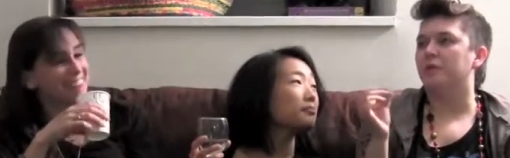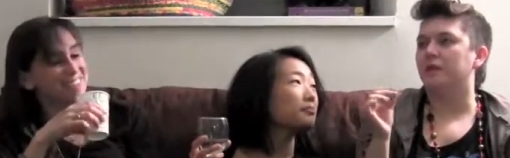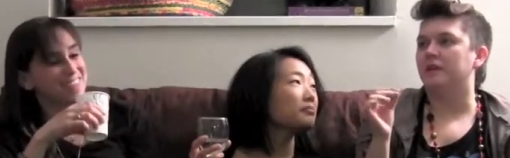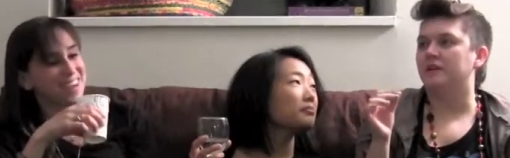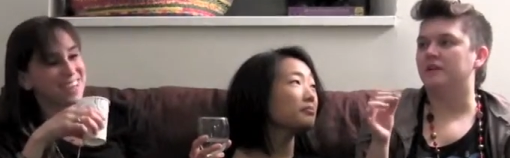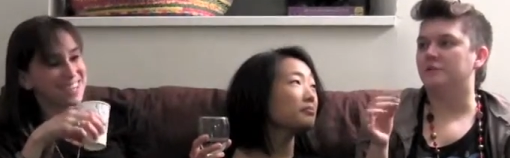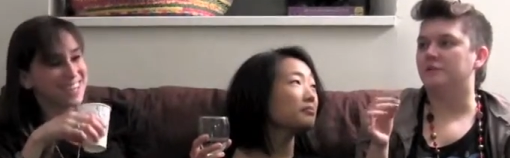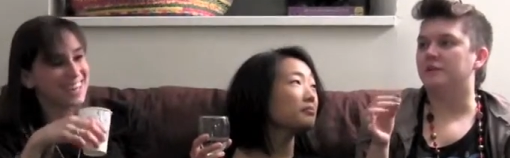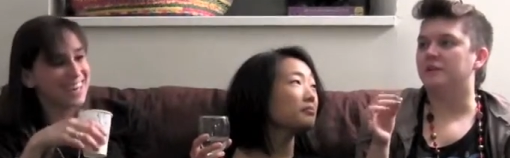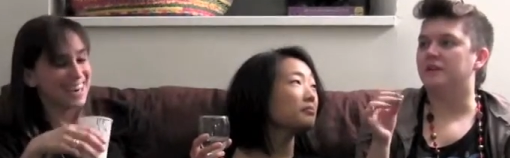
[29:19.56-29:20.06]
Speaker 1: That
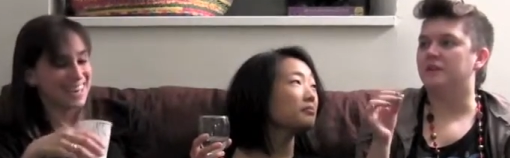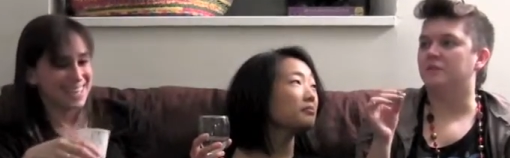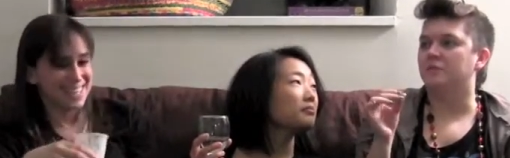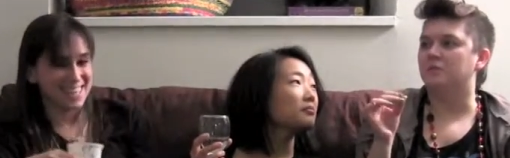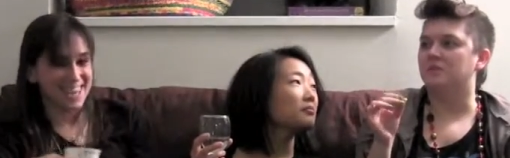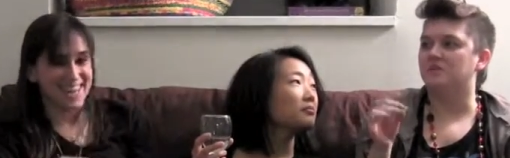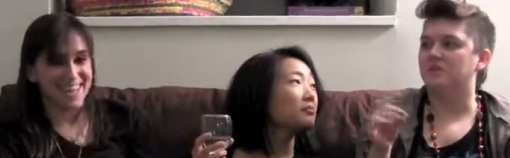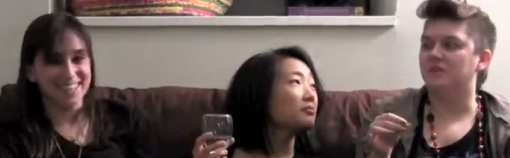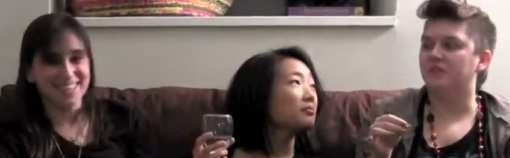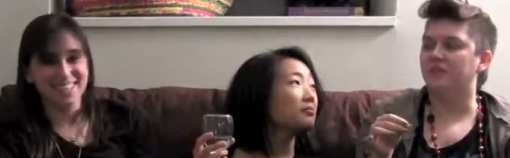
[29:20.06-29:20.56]
makes a lot of
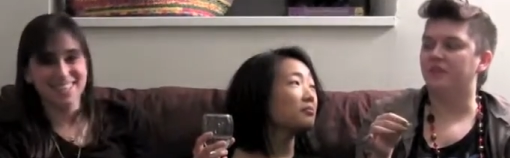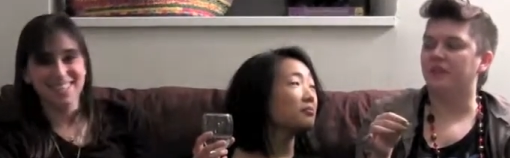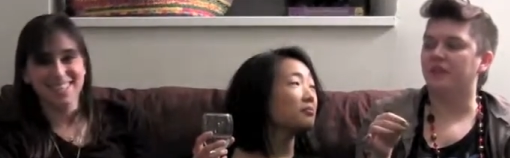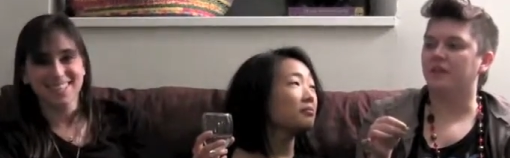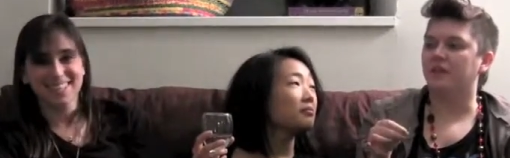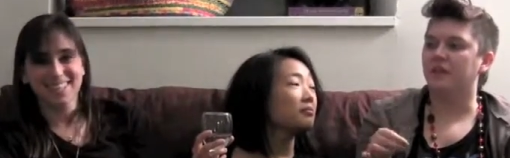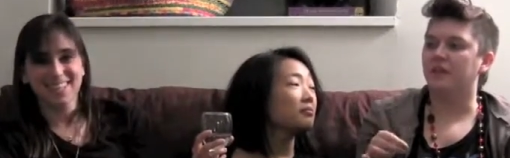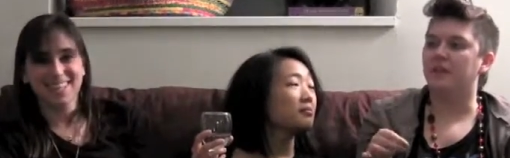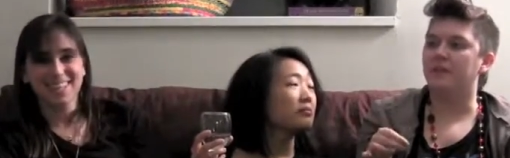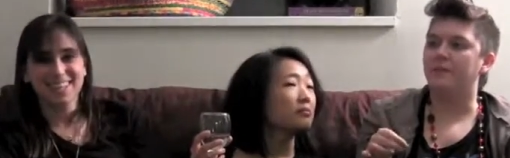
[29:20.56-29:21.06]
sense.
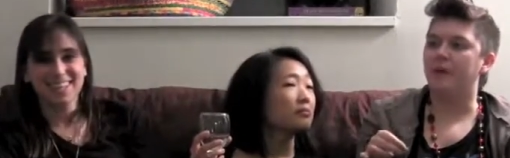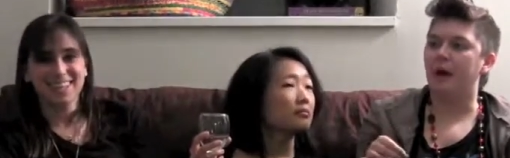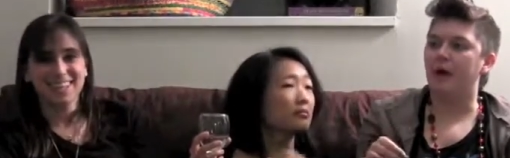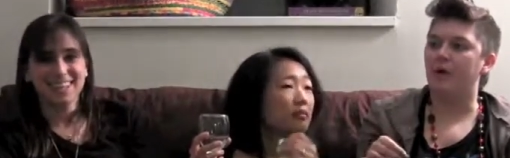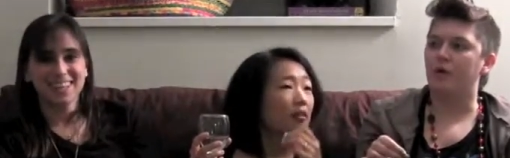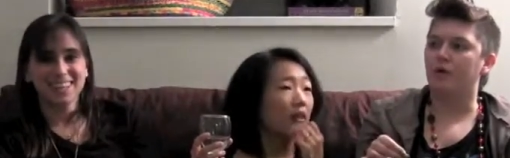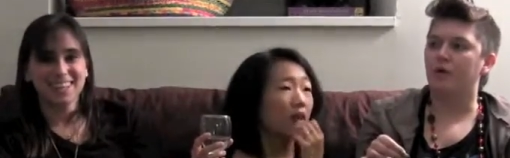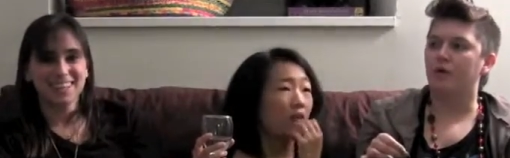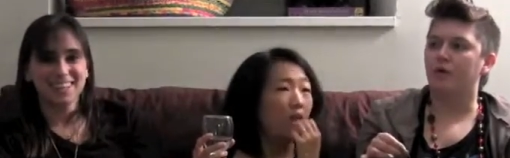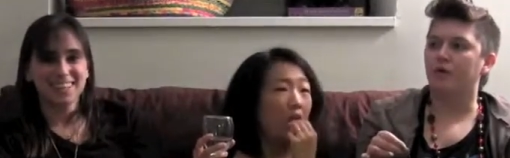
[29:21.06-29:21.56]
Specifically
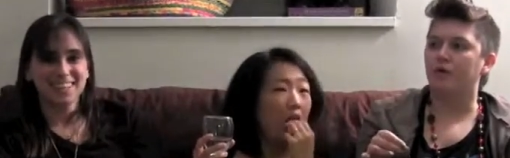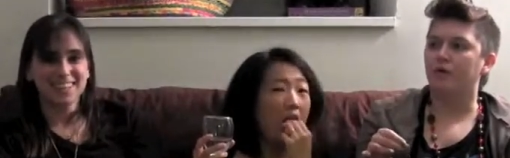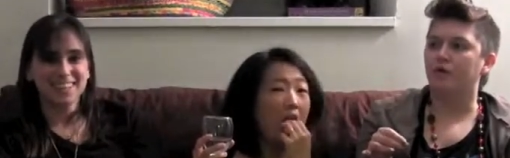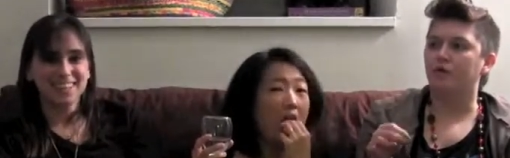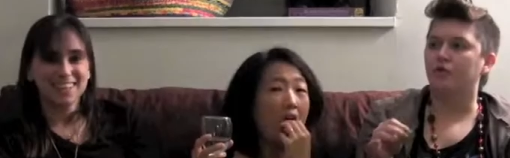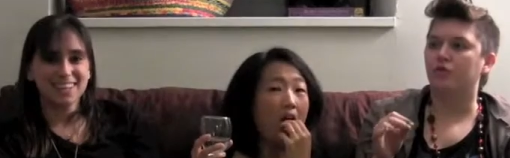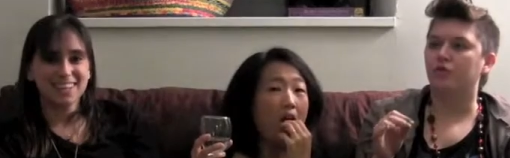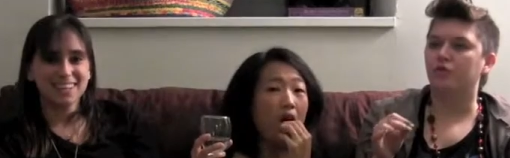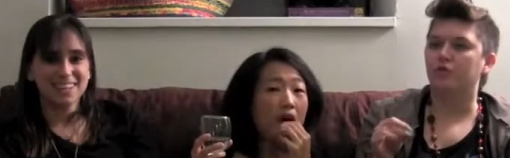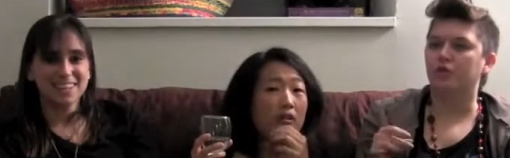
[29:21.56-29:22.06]
about
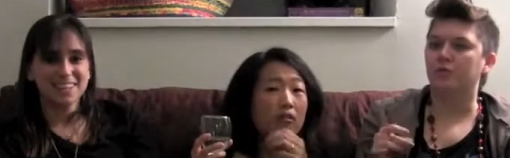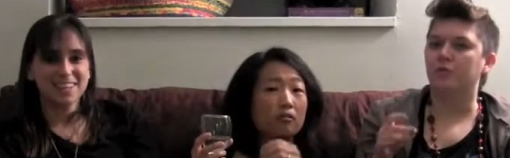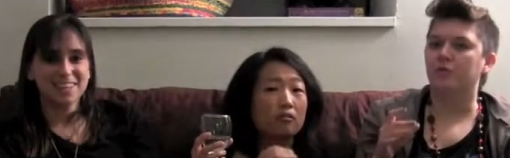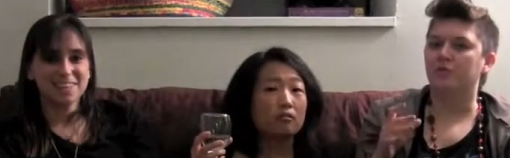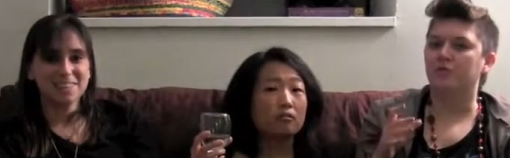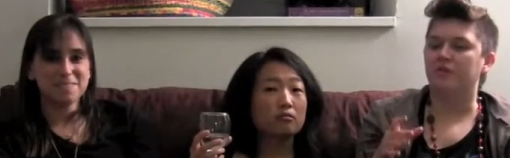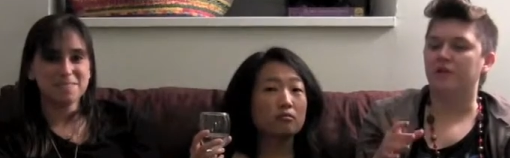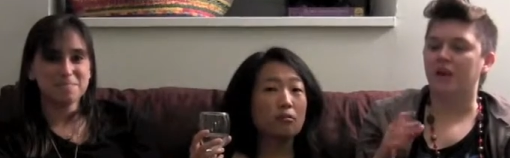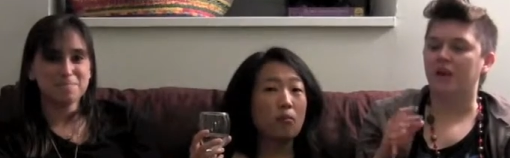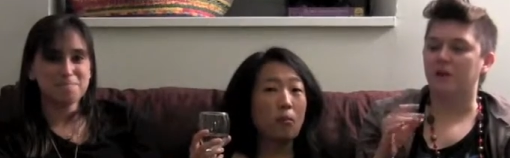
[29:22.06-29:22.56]
the treatment
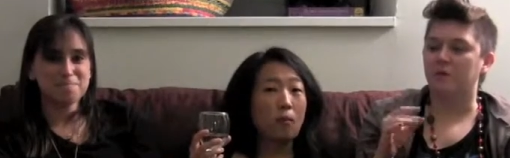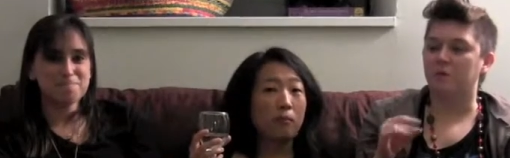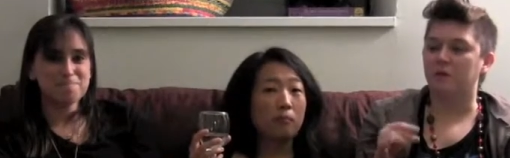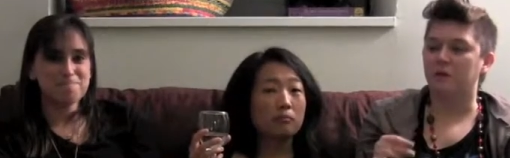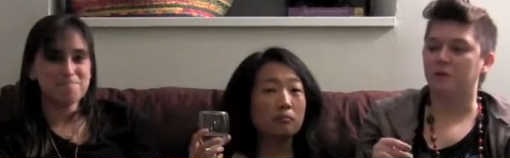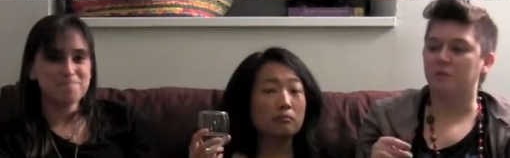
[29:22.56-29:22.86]
of gay